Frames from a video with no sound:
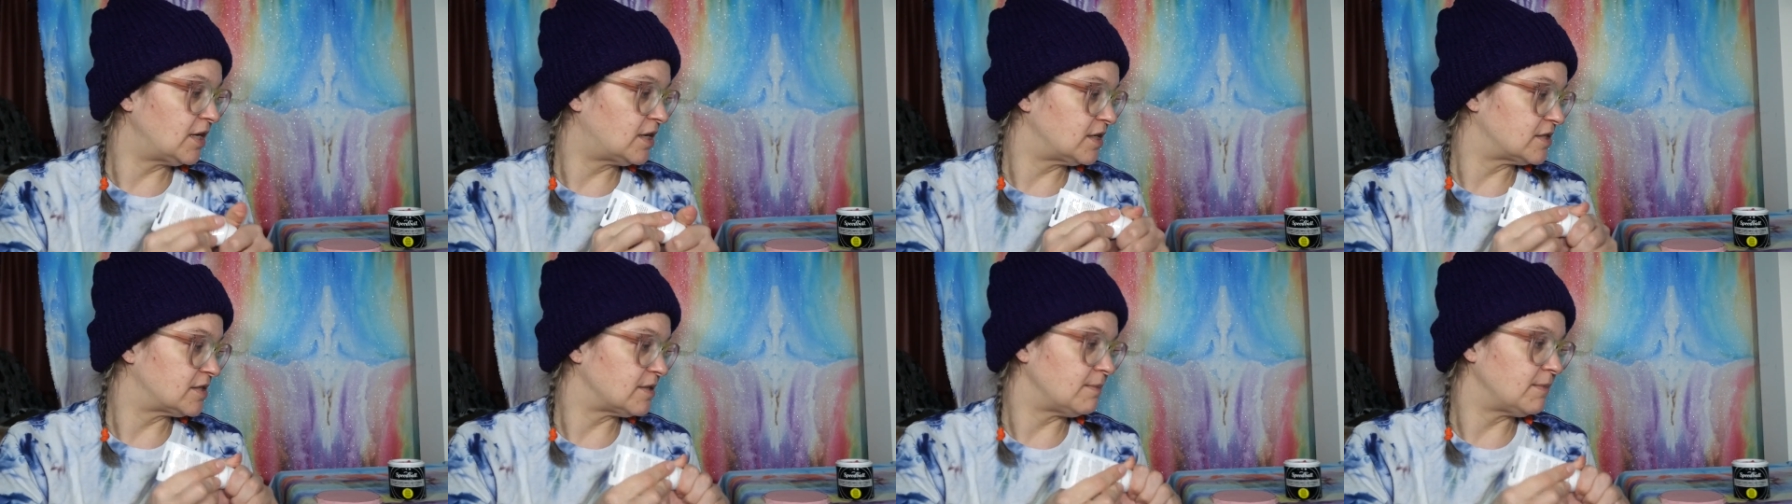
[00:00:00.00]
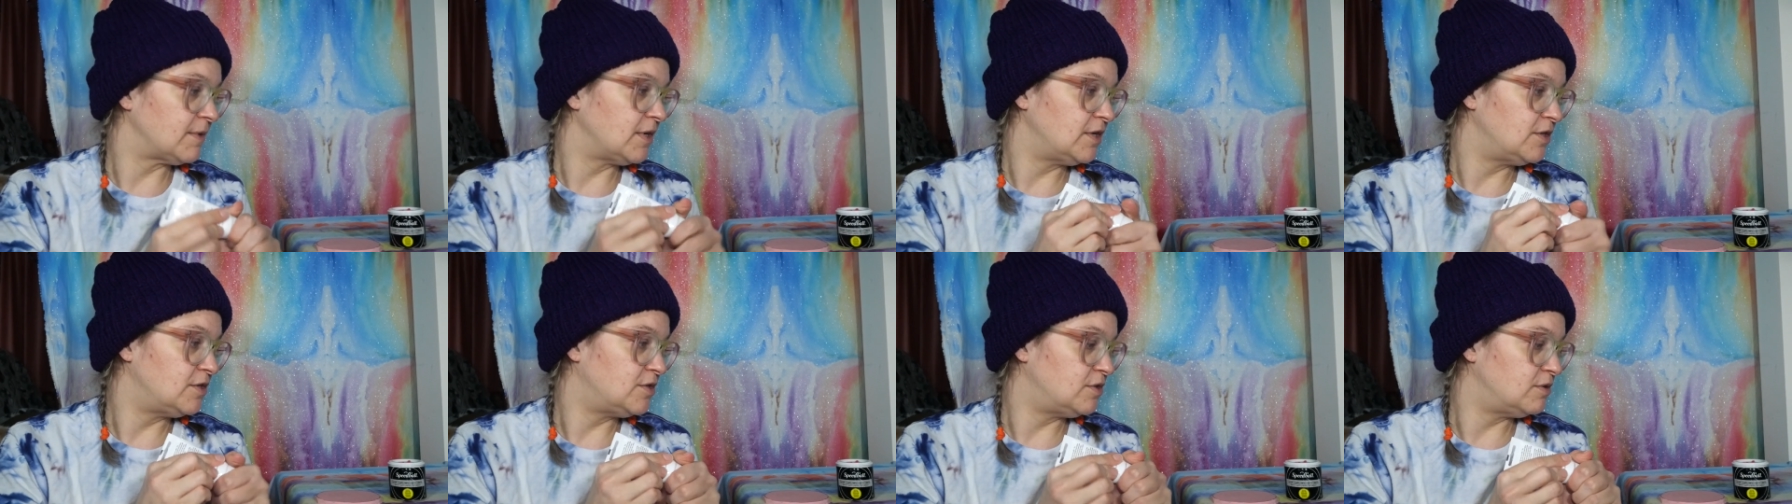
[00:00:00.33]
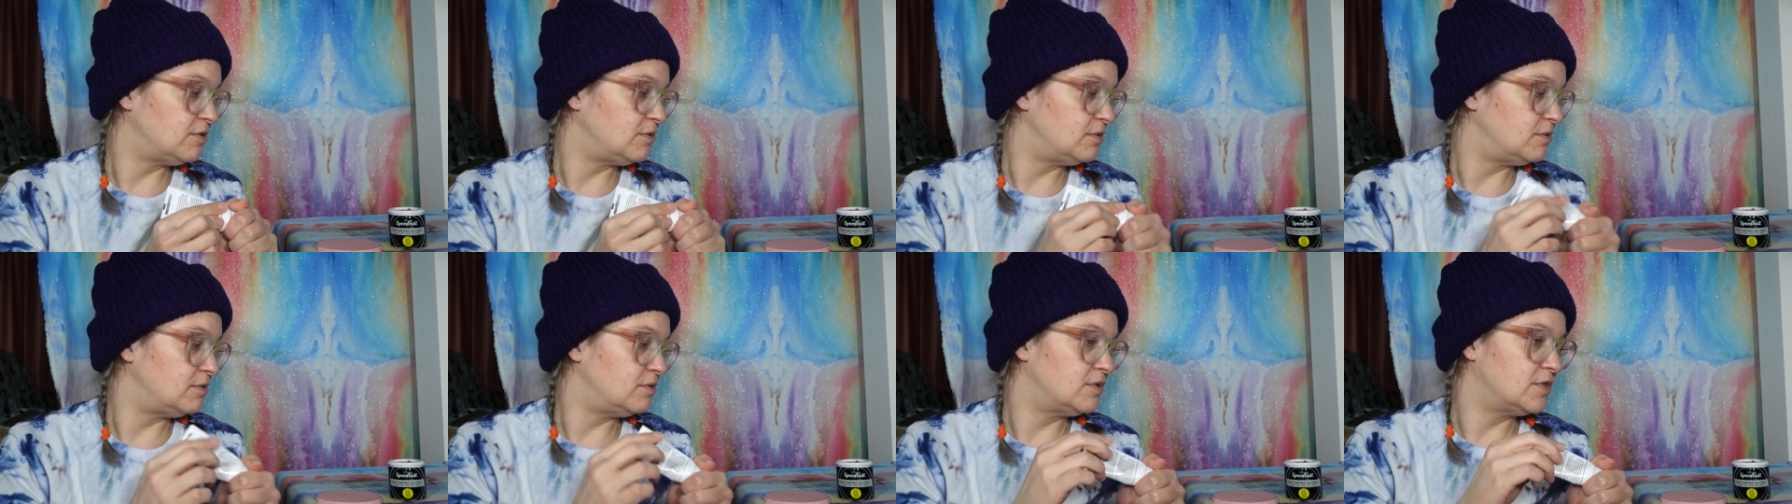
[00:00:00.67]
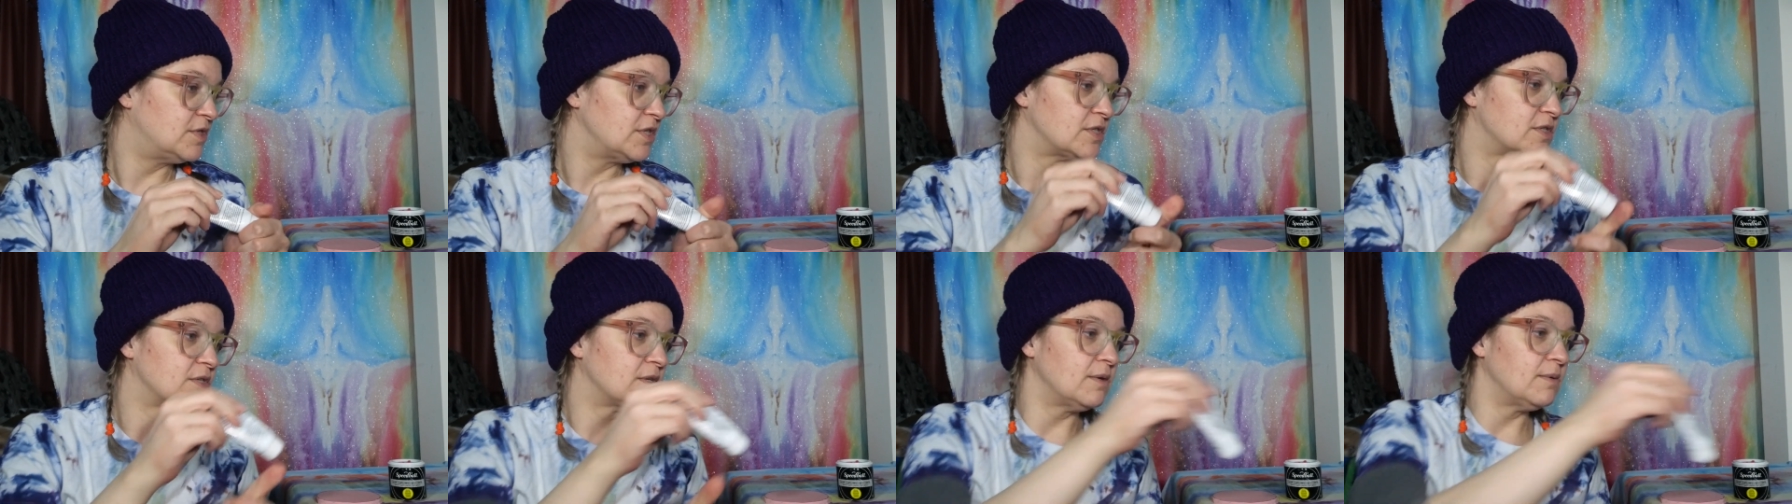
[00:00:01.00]
because I'm going to do
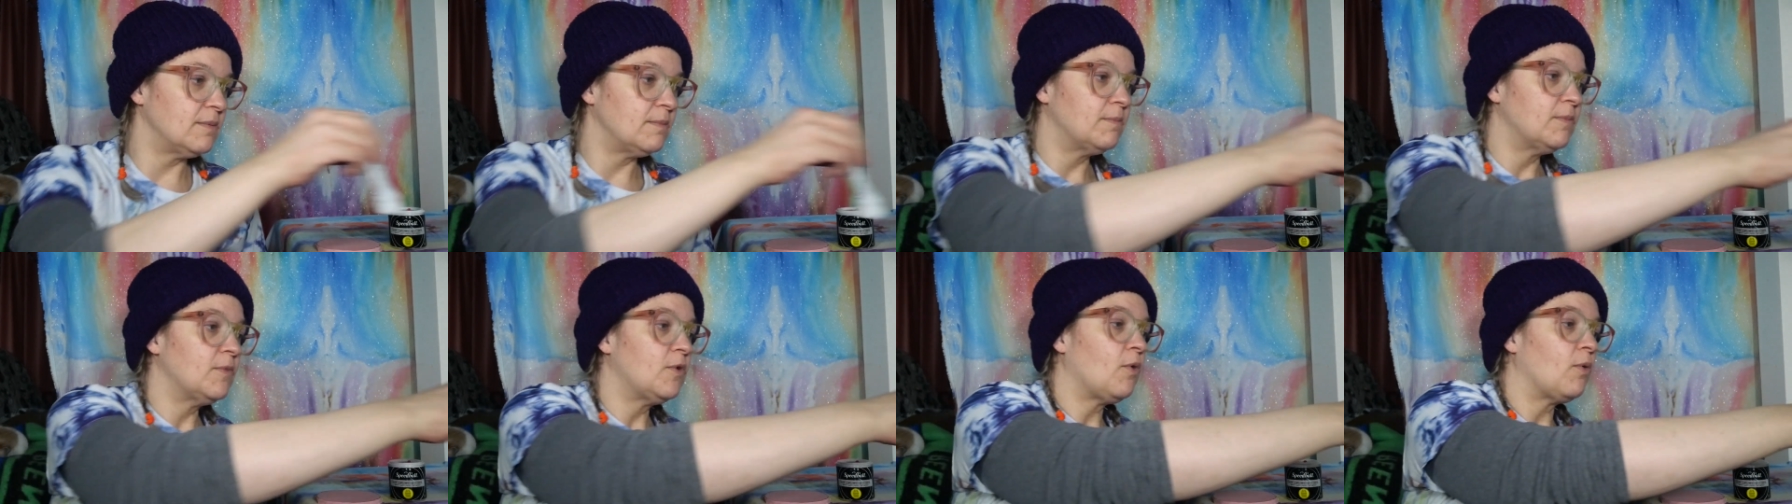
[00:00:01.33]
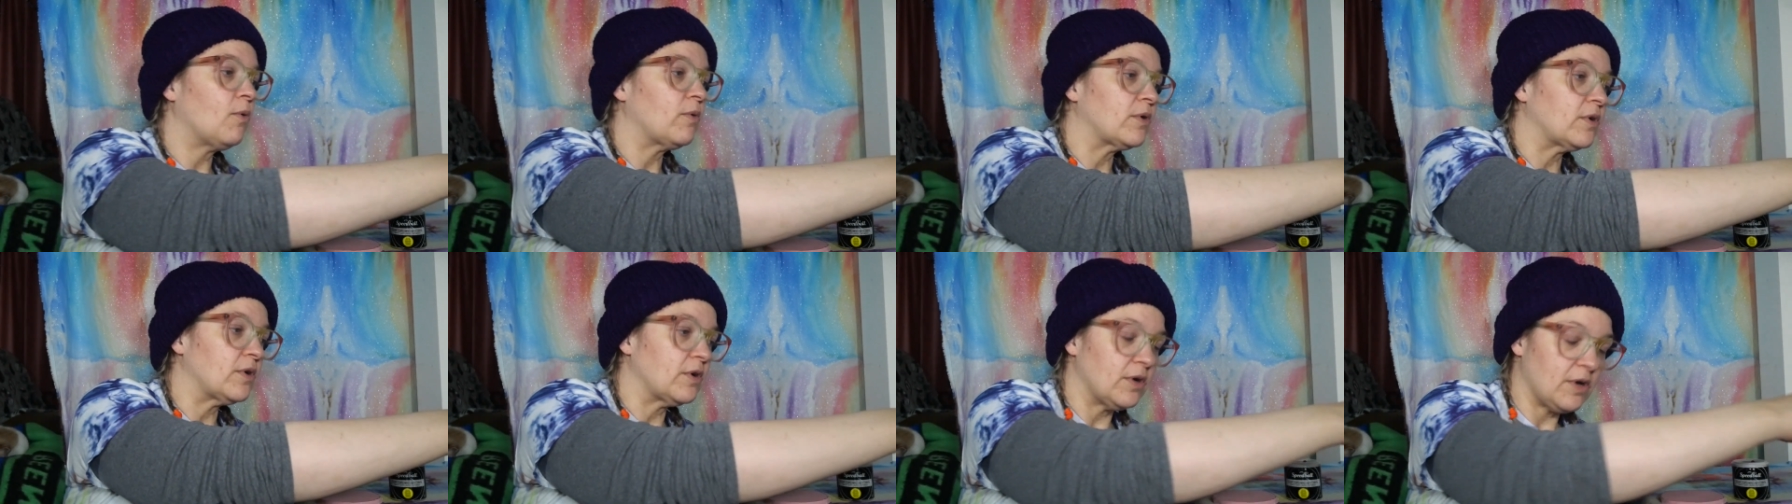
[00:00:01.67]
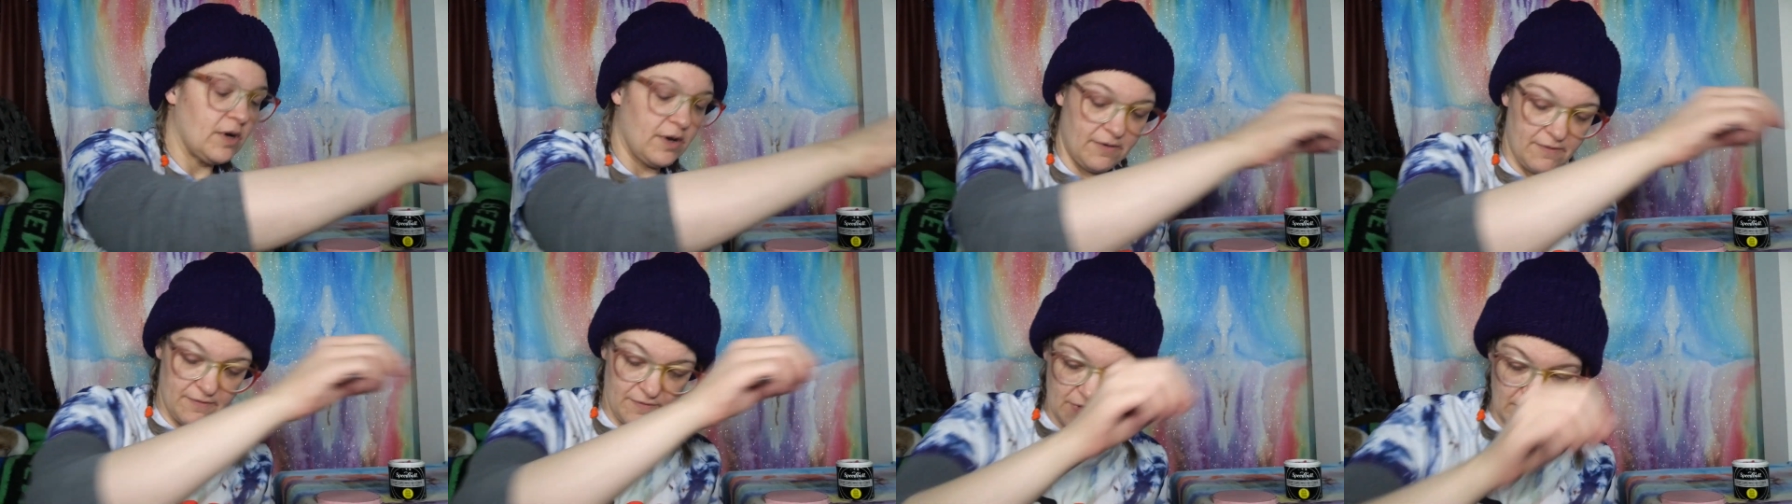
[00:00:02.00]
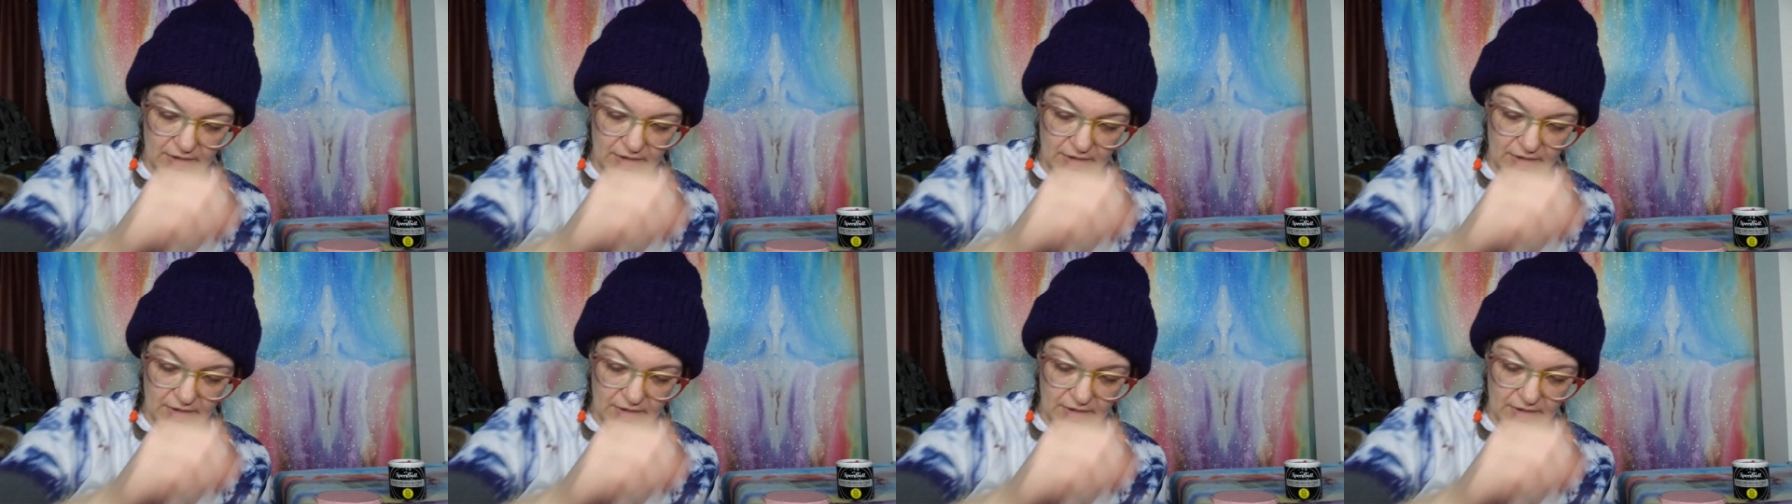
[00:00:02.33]
just a corner of